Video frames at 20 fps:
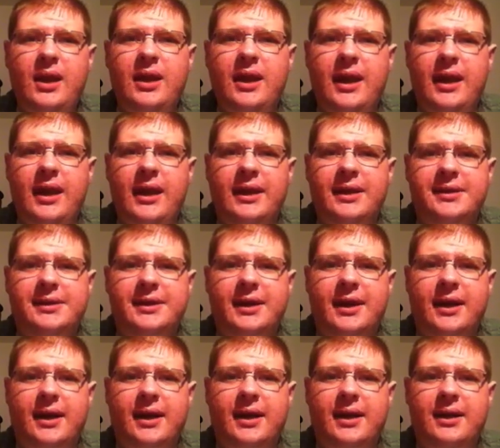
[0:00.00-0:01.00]
and
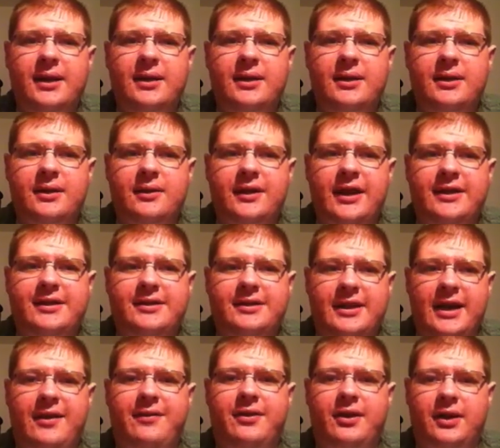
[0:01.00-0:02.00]
that's
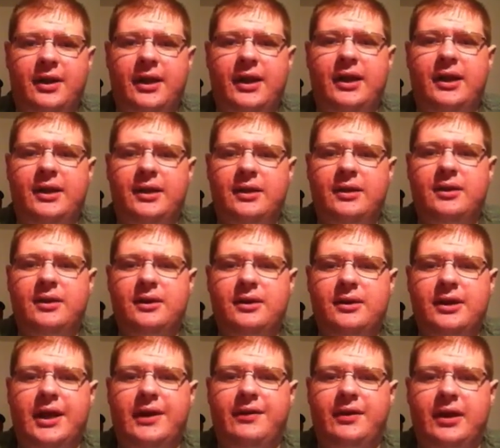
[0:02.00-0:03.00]
definitely
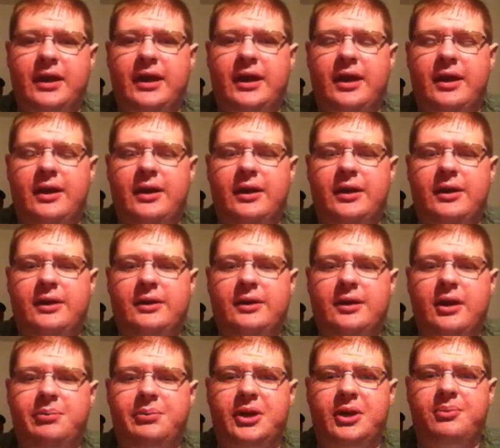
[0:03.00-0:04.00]

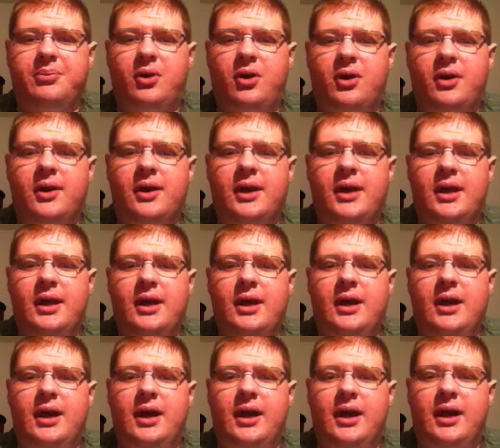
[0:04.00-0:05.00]
a big part
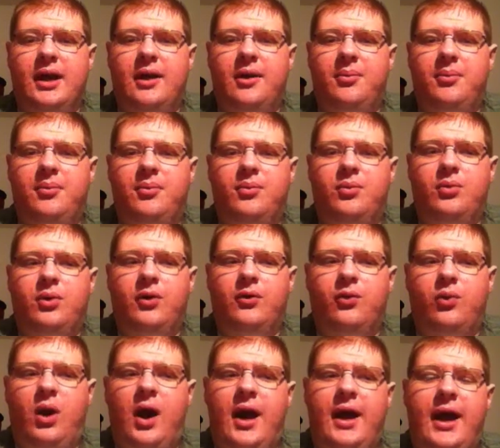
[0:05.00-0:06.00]

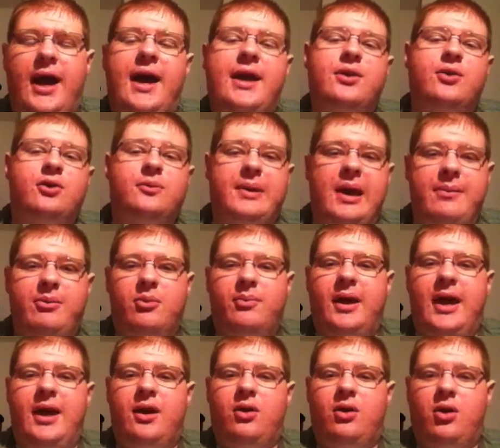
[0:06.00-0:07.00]
of why I use
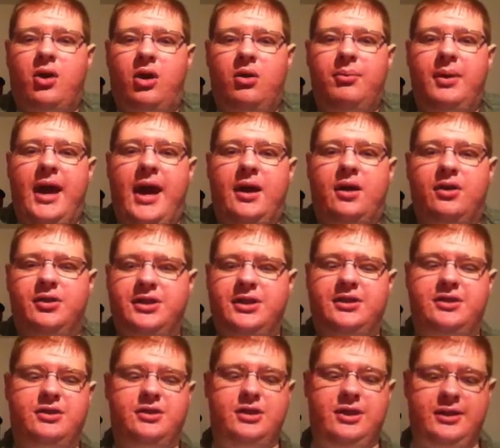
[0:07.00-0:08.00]
paperback or hardback or
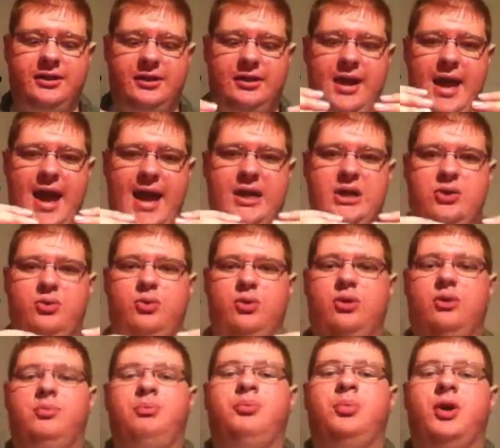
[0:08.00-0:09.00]
just
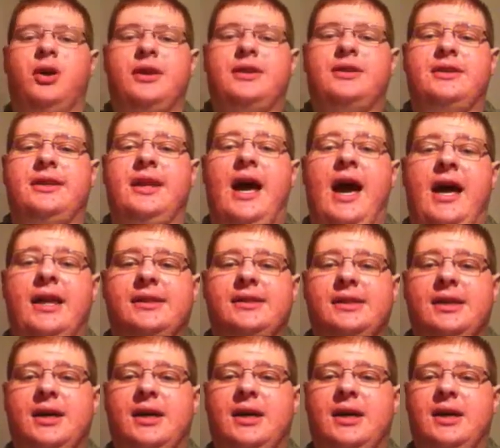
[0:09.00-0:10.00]
actual books and not
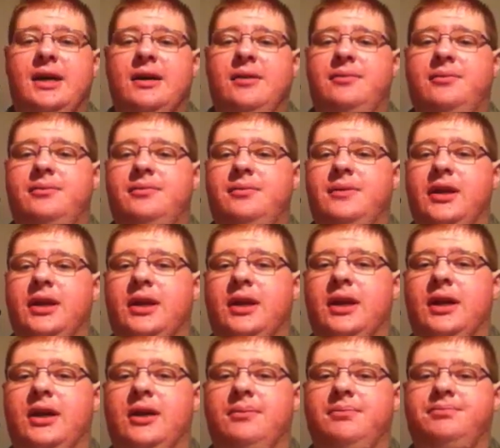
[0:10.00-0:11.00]

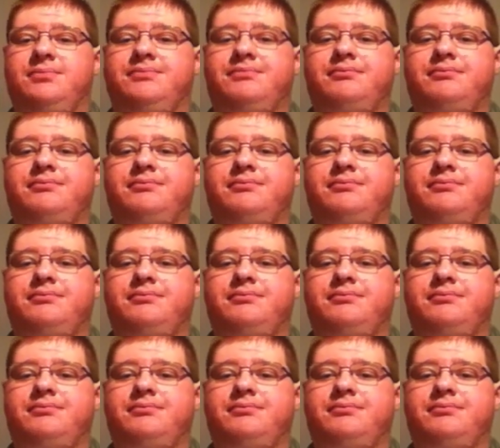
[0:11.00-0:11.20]
the